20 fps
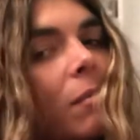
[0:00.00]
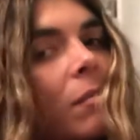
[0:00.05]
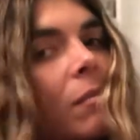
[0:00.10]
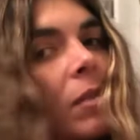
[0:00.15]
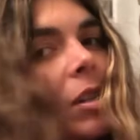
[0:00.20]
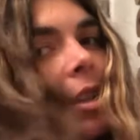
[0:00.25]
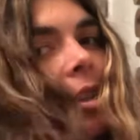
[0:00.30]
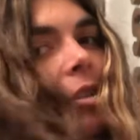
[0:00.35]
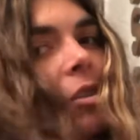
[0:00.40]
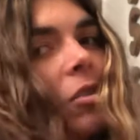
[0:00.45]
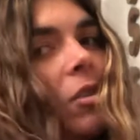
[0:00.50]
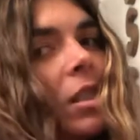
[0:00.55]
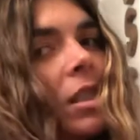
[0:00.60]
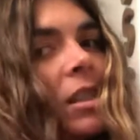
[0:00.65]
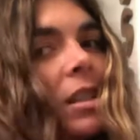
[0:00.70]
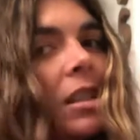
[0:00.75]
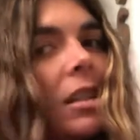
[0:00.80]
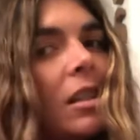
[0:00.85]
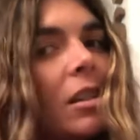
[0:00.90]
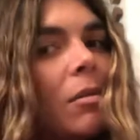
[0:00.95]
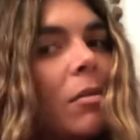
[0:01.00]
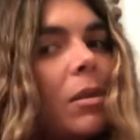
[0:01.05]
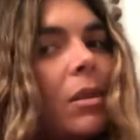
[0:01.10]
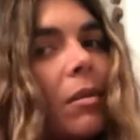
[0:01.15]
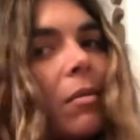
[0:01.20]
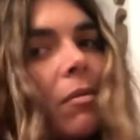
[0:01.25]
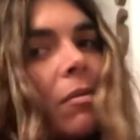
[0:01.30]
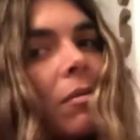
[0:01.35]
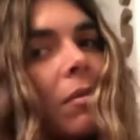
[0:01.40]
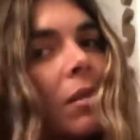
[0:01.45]
You know, you can sit there with
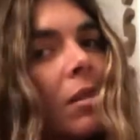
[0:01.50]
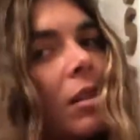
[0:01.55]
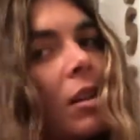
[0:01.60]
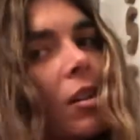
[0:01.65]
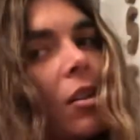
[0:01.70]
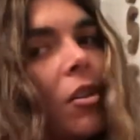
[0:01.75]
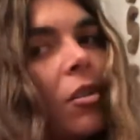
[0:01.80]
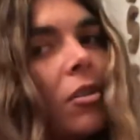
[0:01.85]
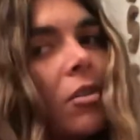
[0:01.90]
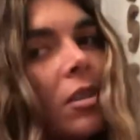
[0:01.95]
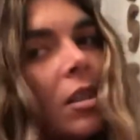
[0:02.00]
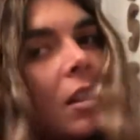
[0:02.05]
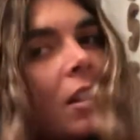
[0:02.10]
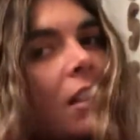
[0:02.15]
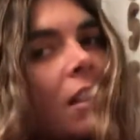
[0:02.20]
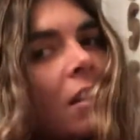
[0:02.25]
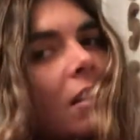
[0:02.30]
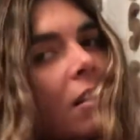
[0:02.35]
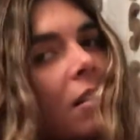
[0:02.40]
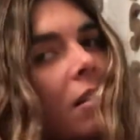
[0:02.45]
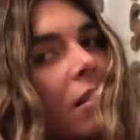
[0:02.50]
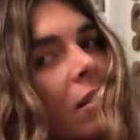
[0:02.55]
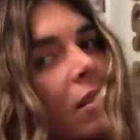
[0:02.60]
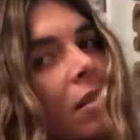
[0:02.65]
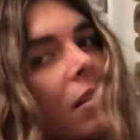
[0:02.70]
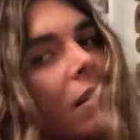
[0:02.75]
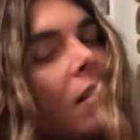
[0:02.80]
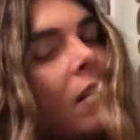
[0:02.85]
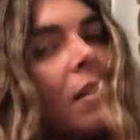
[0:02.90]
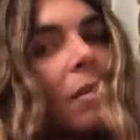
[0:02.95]
a curling
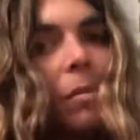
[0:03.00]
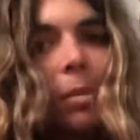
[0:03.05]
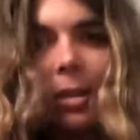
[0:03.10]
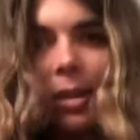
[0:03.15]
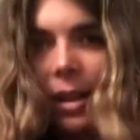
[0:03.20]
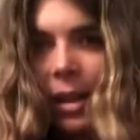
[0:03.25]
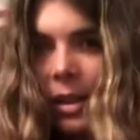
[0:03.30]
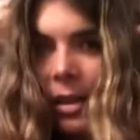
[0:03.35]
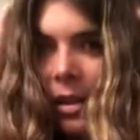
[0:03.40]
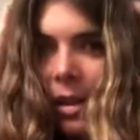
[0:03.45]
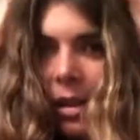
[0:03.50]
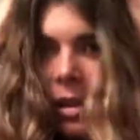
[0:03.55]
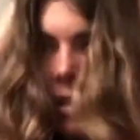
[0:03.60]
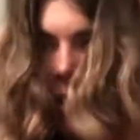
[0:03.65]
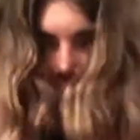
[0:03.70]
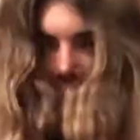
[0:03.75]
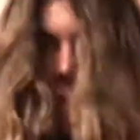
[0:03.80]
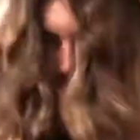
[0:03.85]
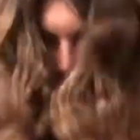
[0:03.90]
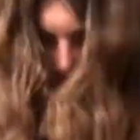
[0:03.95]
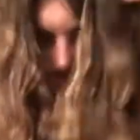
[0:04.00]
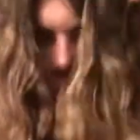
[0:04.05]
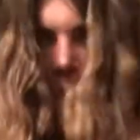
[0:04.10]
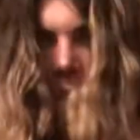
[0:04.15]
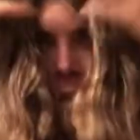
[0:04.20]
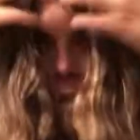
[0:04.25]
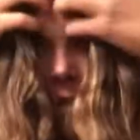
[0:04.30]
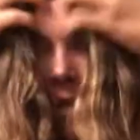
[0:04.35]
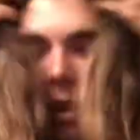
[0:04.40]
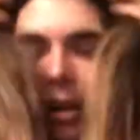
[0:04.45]
iron, but like this
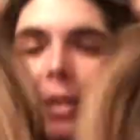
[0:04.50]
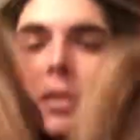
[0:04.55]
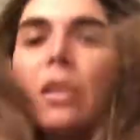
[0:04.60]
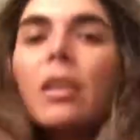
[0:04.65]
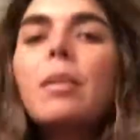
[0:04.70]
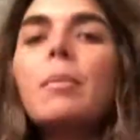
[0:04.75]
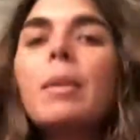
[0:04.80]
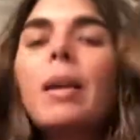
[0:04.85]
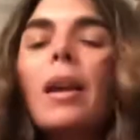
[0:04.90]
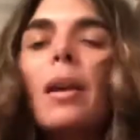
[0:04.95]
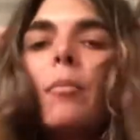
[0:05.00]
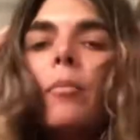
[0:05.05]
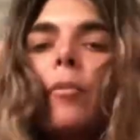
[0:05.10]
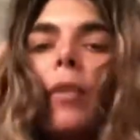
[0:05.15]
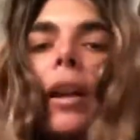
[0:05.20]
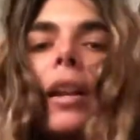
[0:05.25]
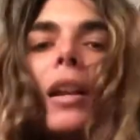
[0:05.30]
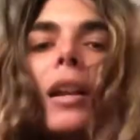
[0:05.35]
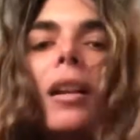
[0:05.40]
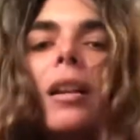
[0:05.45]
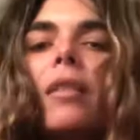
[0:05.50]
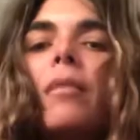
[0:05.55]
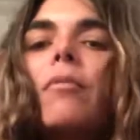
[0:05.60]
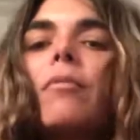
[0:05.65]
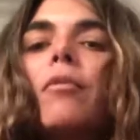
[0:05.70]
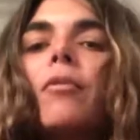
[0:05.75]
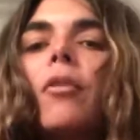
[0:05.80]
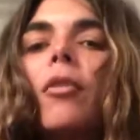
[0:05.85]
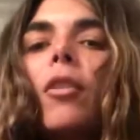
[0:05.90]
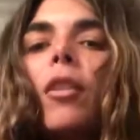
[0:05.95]
is like, look at me, I'm ready
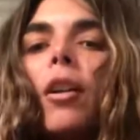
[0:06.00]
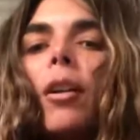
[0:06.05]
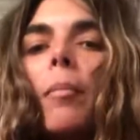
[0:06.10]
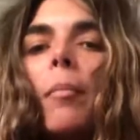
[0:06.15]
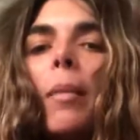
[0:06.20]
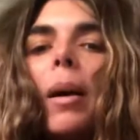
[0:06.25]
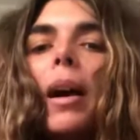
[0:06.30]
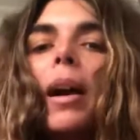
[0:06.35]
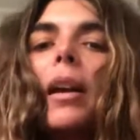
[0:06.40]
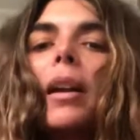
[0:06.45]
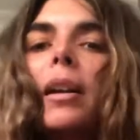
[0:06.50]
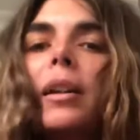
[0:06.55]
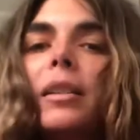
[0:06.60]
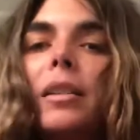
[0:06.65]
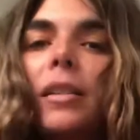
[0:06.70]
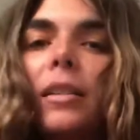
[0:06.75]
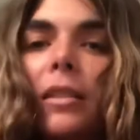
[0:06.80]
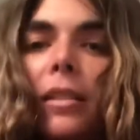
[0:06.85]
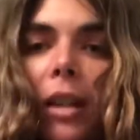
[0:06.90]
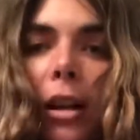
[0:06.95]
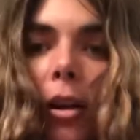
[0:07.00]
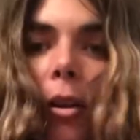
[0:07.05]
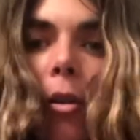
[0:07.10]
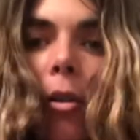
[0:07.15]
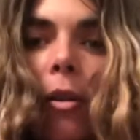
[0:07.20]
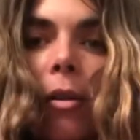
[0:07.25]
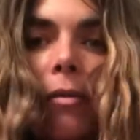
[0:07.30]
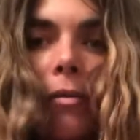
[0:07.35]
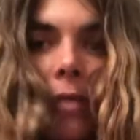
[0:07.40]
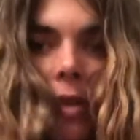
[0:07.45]
for my
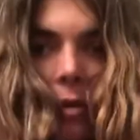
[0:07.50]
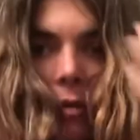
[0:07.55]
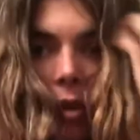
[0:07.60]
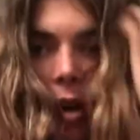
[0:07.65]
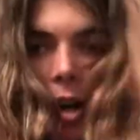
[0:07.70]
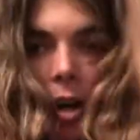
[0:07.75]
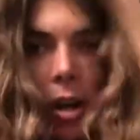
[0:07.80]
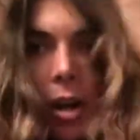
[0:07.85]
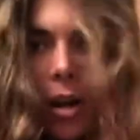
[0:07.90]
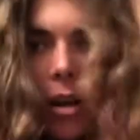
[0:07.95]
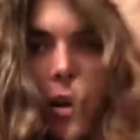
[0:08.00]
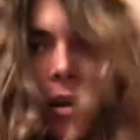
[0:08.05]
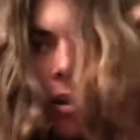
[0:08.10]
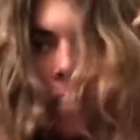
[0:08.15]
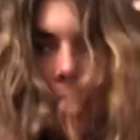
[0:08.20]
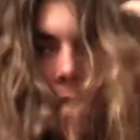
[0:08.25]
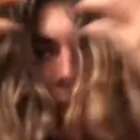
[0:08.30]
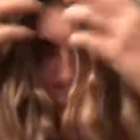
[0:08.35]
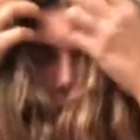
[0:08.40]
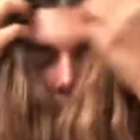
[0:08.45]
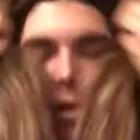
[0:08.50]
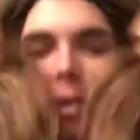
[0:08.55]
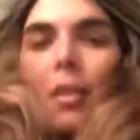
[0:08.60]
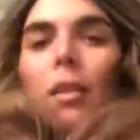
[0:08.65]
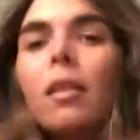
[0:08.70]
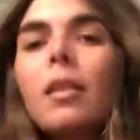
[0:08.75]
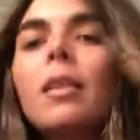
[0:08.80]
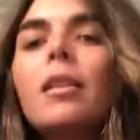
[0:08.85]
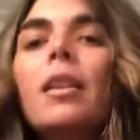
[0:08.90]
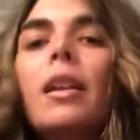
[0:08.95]
disco fever.
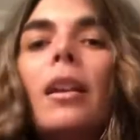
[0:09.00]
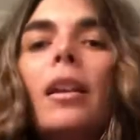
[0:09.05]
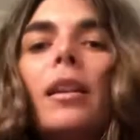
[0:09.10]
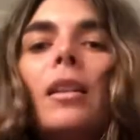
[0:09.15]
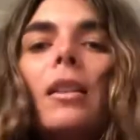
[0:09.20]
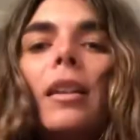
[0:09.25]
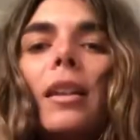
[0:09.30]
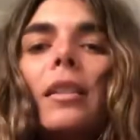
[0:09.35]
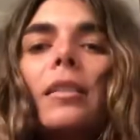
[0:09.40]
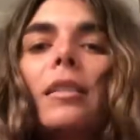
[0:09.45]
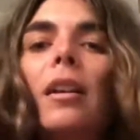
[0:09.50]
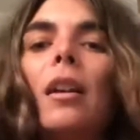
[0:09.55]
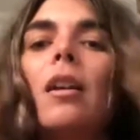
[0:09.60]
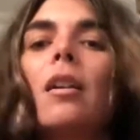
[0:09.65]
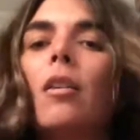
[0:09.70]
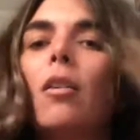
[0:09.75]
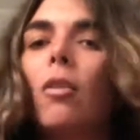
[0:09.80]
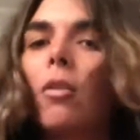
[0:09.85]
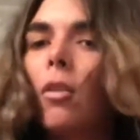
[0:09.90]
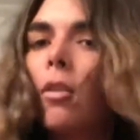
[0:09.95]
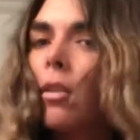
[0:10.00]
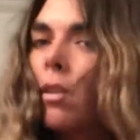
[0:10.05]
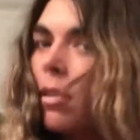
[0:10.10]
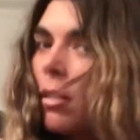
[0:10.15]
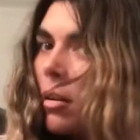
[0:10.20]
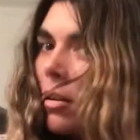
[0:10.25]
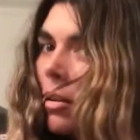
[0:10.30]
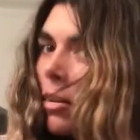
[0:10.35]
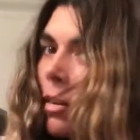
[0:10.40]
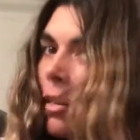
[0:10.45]
Like, let's go.
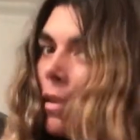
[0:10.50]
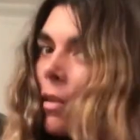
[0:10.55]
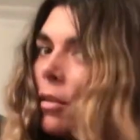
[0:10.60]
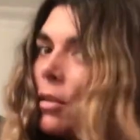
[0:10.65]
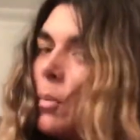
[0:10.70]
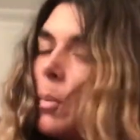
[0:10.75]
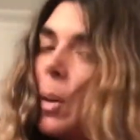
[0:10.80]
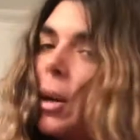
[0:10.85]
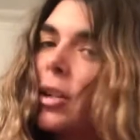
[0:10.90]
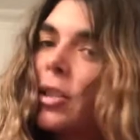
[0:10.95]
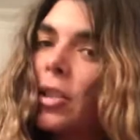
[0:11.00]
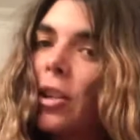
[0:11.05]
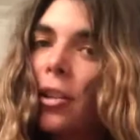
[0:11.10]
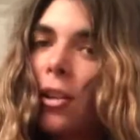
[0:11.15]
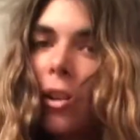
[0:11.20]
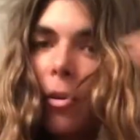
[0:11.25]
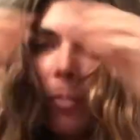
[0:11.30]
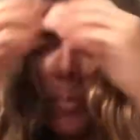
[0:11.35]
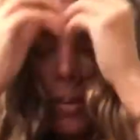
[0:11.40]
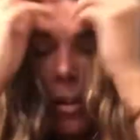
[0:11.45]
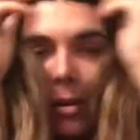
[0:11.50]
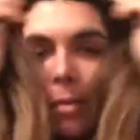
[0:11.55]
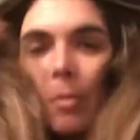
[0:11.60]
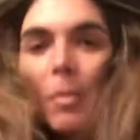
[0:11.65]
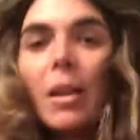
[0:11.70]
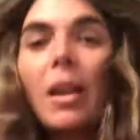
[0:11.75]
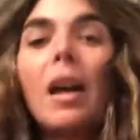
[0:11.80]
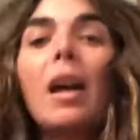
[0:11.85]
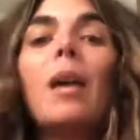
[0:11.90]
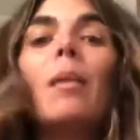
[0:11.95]
The bars aren't open,
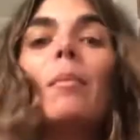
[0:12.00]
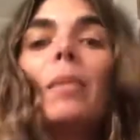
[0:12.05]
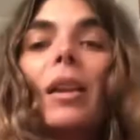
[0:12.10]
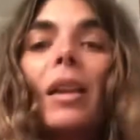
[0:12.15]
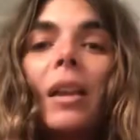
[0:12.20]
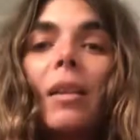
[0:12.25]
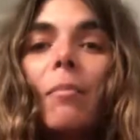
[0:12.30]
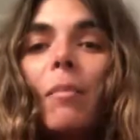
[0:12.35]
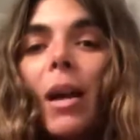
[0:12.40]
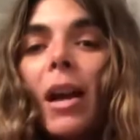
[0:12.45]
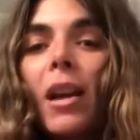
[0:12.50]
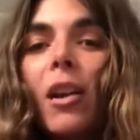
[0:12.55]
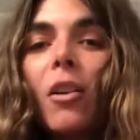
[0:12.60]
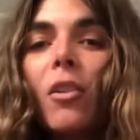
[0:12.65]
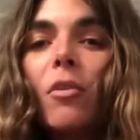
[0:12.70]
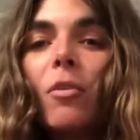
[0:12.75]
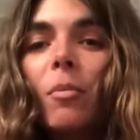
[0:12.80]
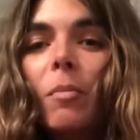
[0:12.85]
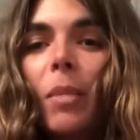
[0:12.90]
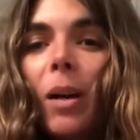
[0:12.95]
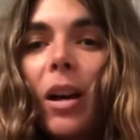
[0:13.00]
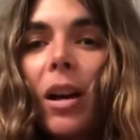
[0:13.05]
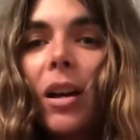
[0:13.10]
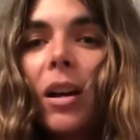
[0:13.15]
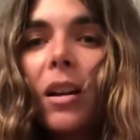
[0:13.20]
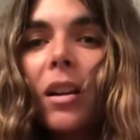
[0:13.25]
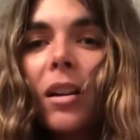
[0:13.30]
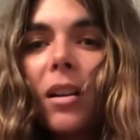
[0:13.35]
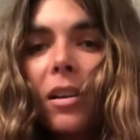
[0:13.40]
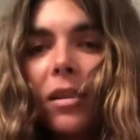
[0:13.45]
but I'm in my own
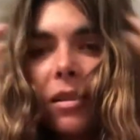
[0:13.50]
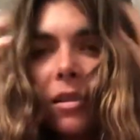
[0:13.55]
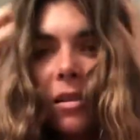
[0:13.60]
bar.